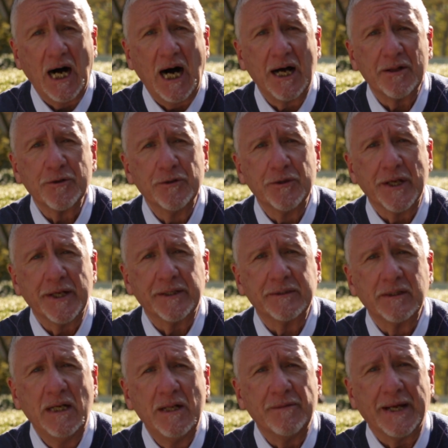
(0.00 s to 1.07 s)
other
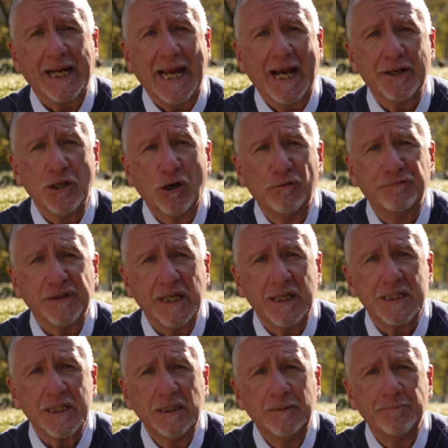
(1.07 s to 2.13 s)
than they had no
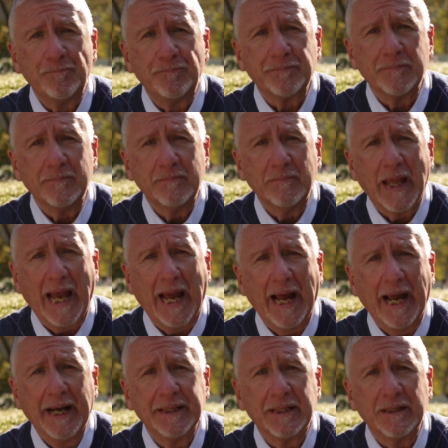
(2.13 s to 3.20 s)
feet
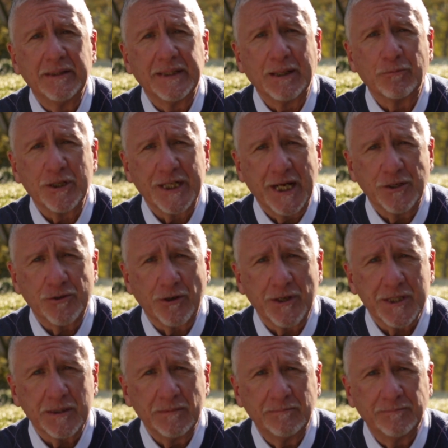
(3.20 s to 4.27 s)
and they were
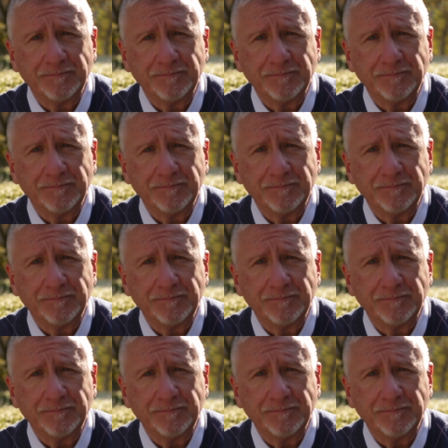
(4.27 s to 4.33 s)
dangerous.